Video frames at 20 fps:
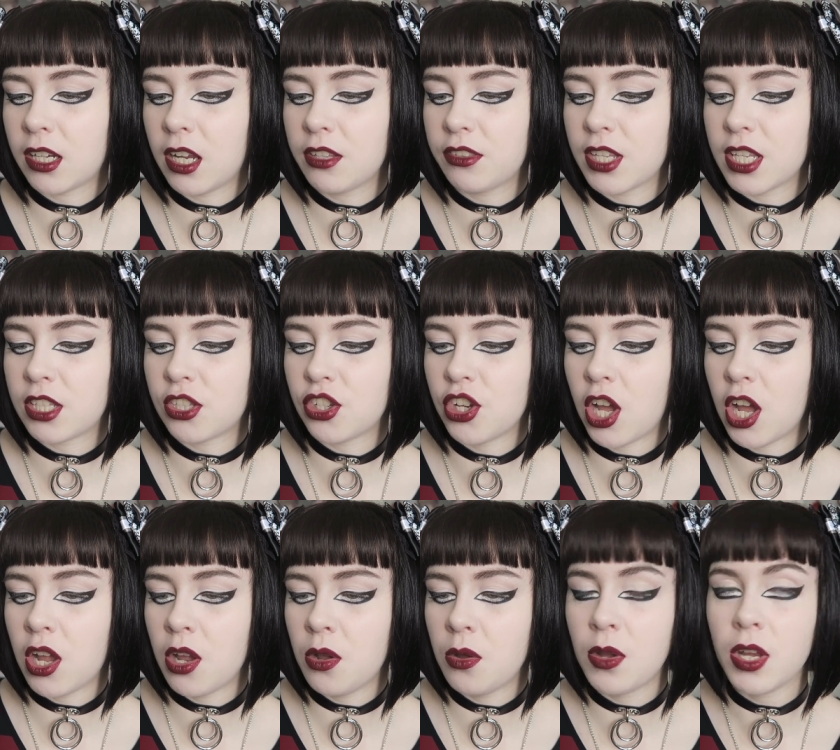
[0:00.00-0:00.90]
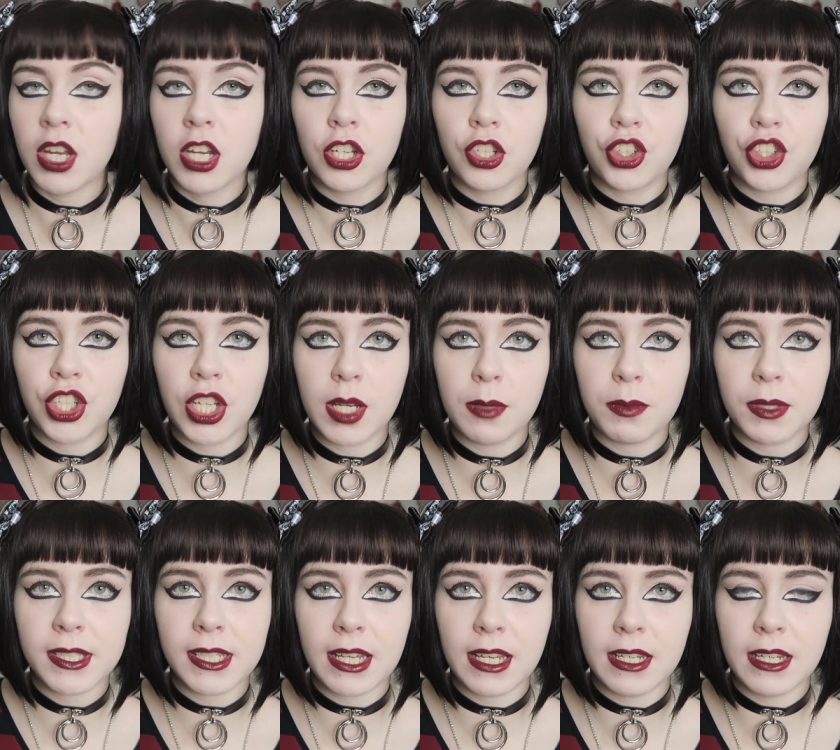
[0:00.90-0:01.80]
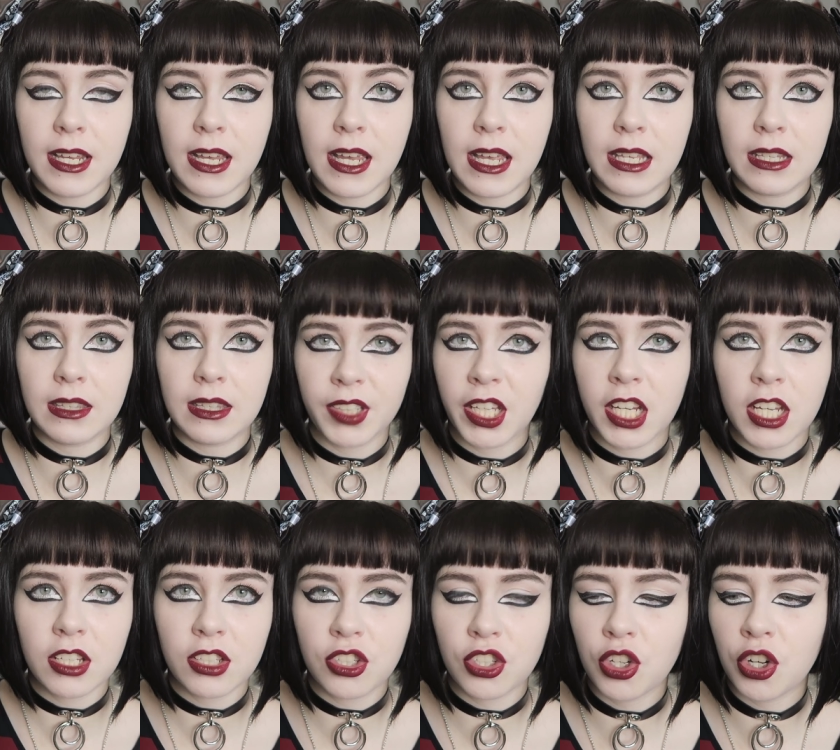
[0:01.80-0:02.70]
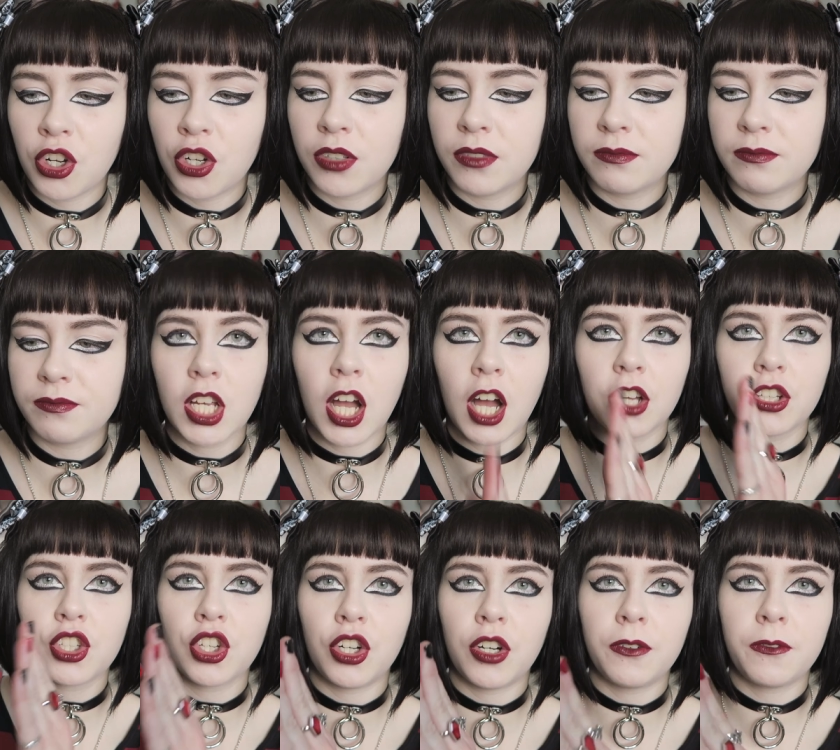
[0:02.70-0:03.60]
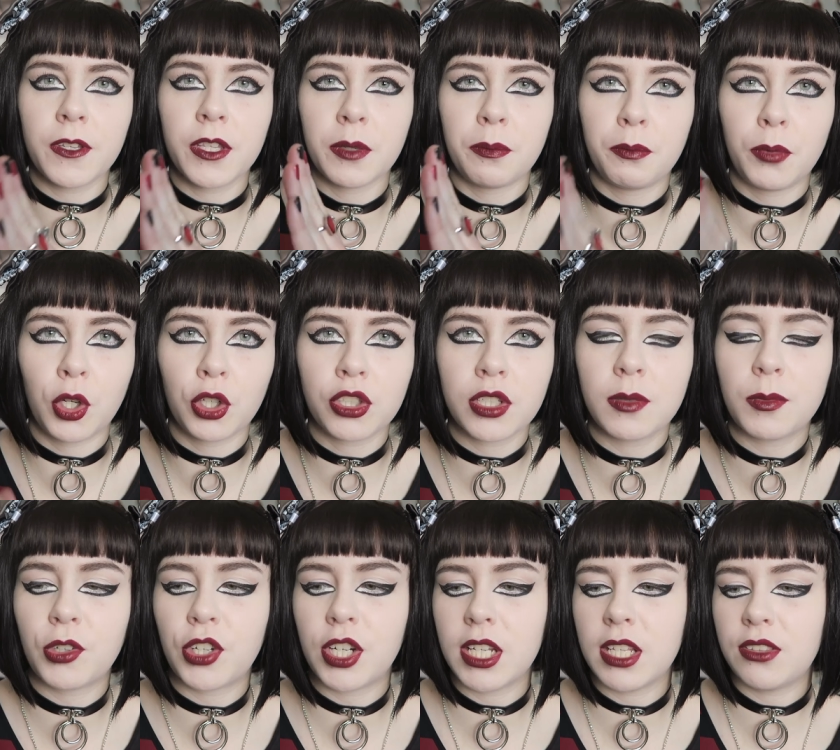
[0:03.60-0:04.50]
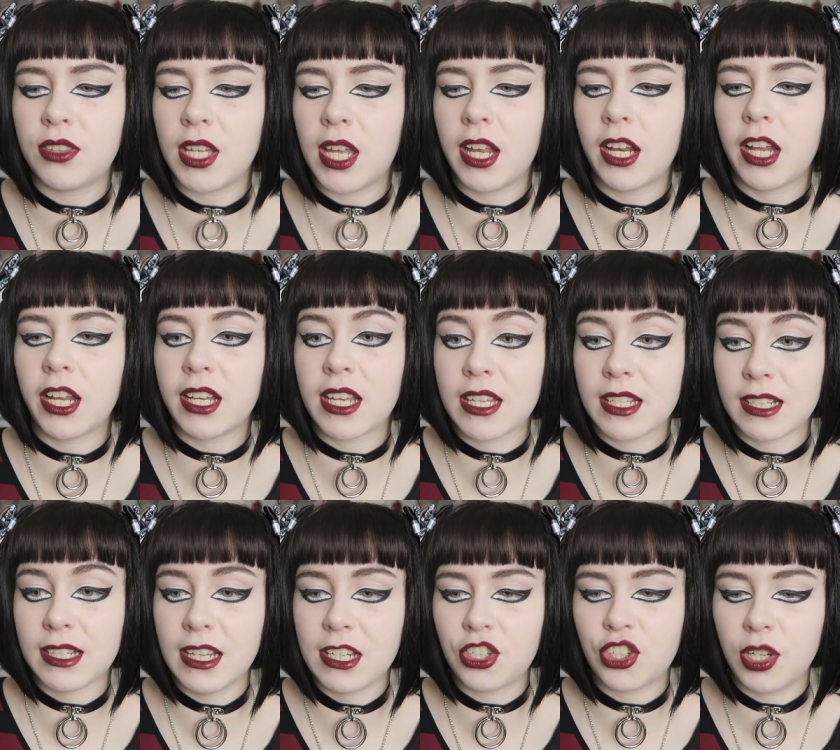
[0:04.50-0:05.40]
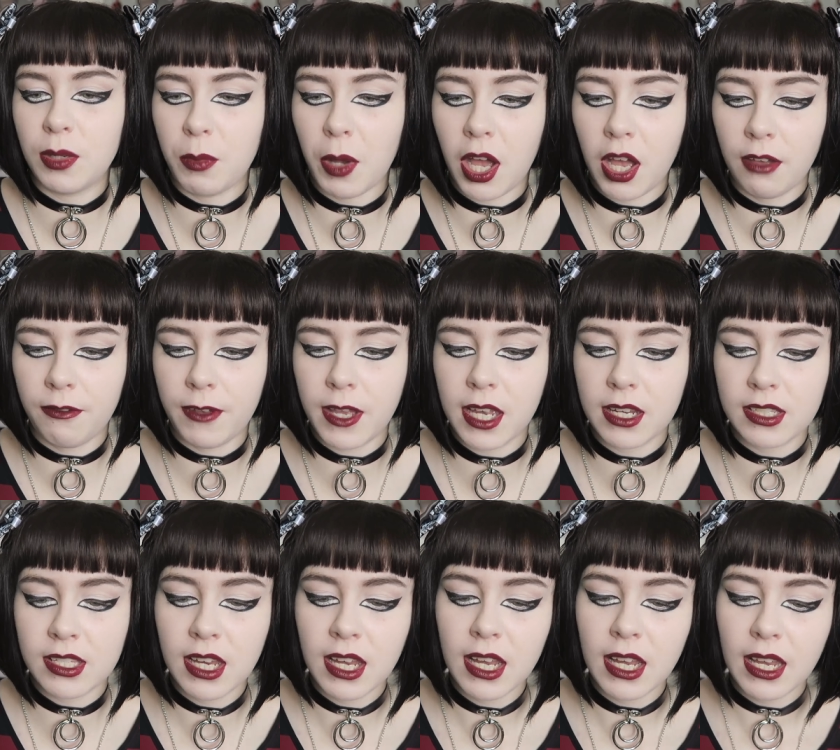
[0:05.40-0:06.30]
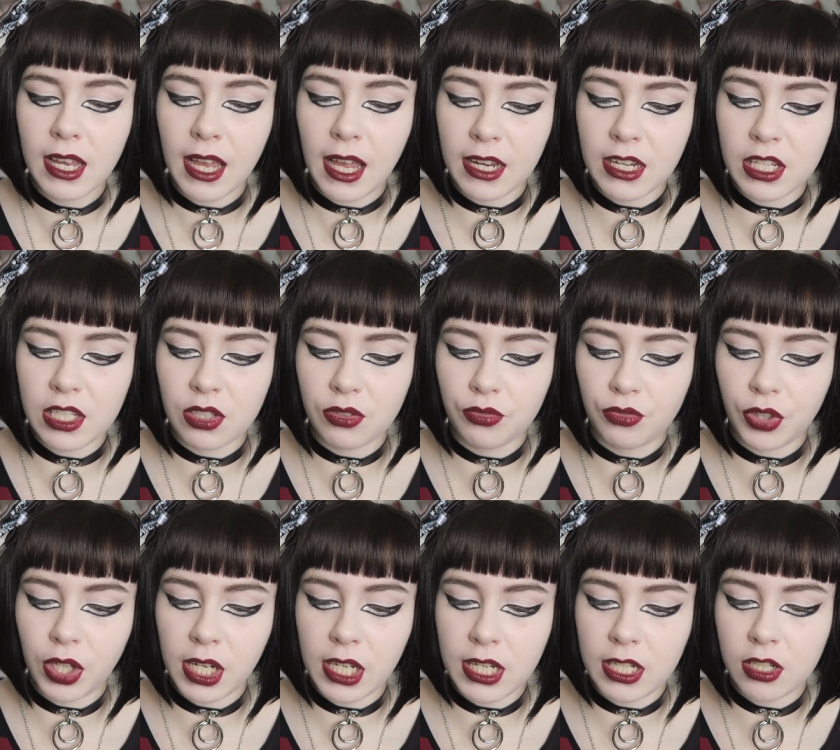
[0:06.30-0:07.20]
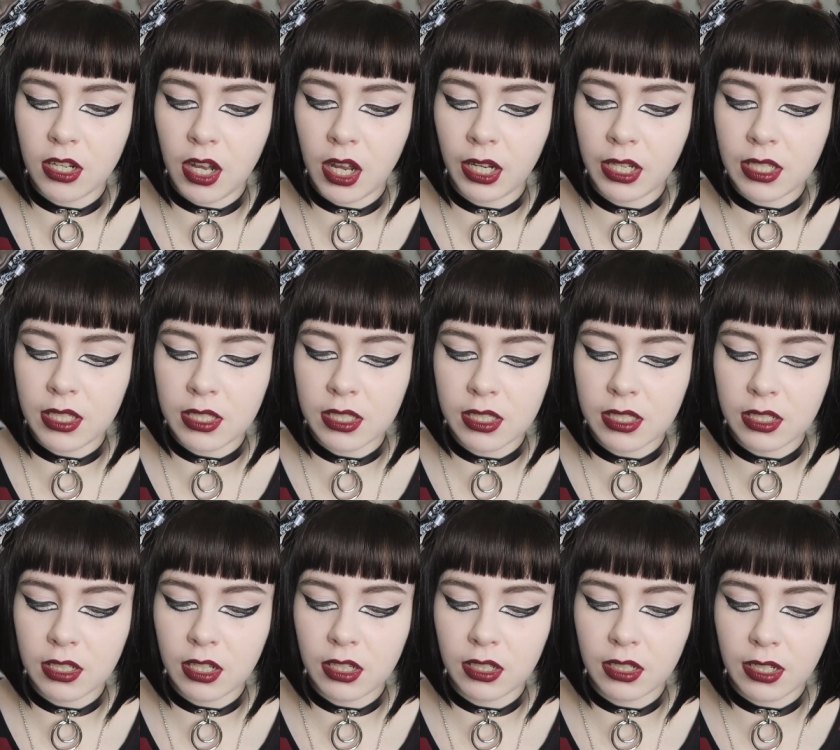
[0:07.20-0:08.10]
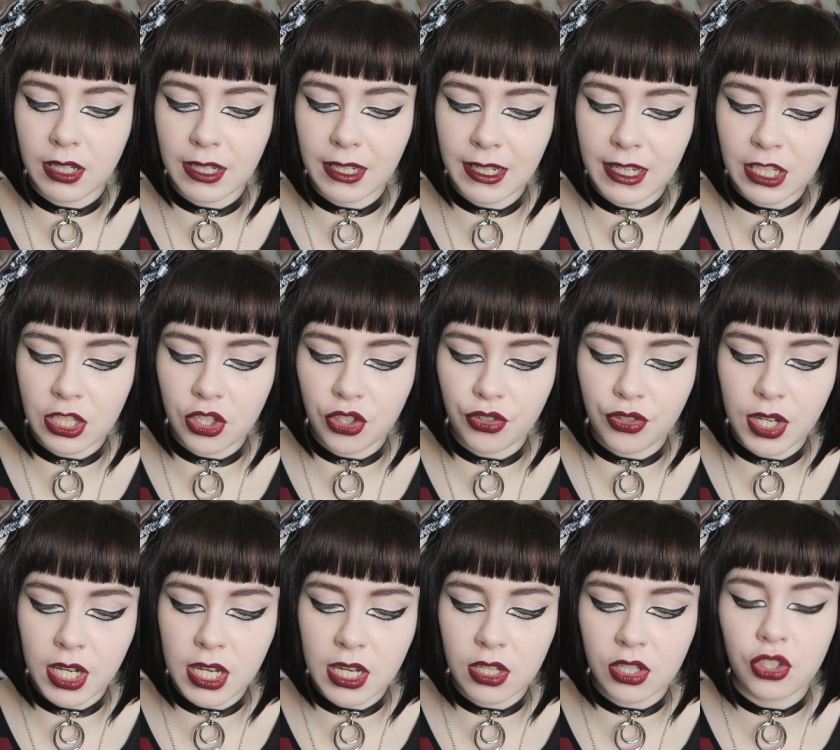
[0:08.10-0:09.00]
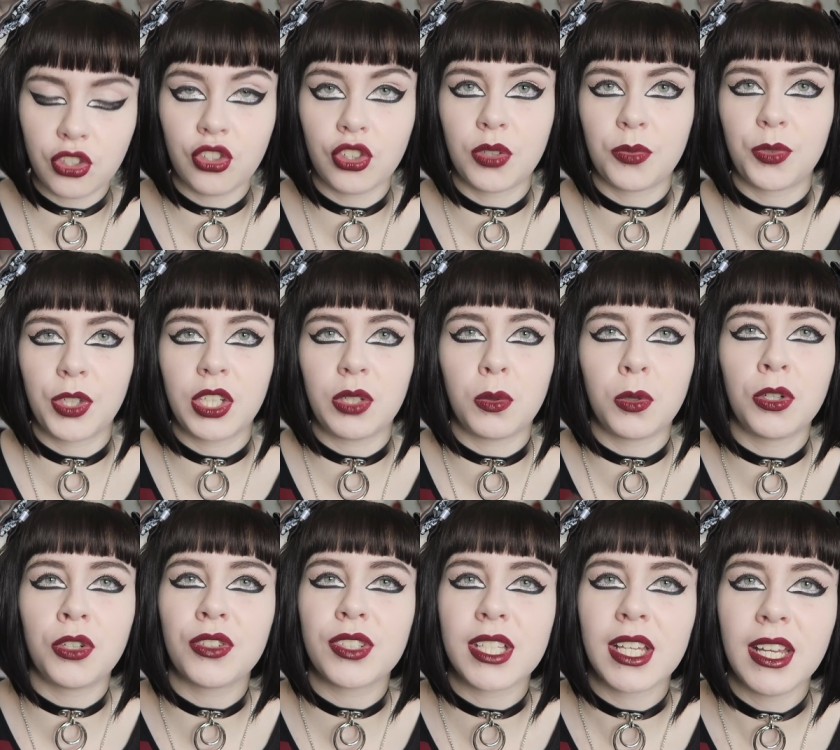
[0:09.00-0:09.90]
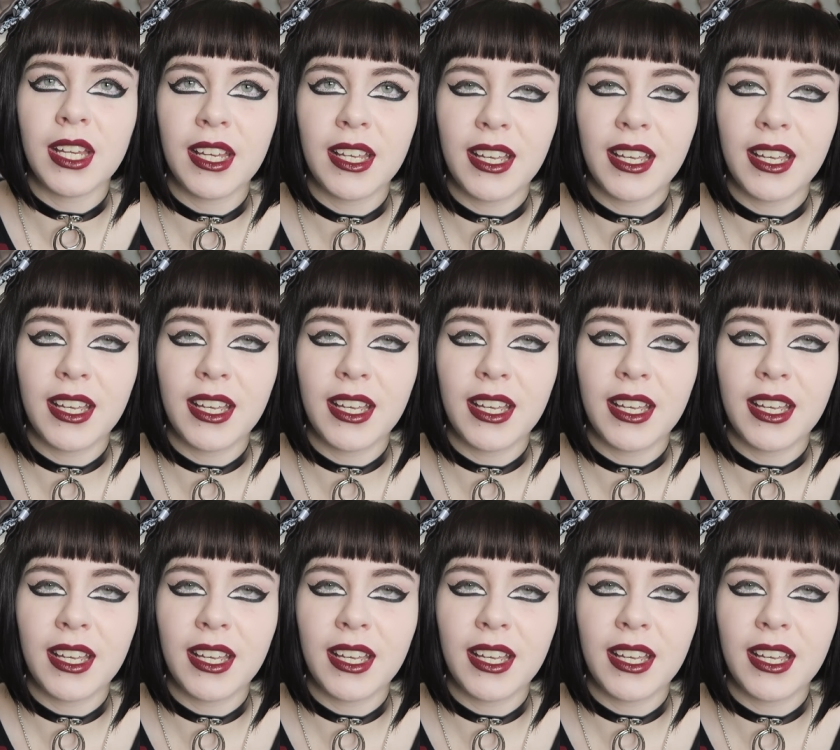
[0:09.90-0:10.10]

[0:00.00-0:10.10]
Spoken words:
Like, there's no chips in it, like it's not cut off at the bottom or anything. Like, it's literally perfect, and it's a really nice glittery strawberry quartz.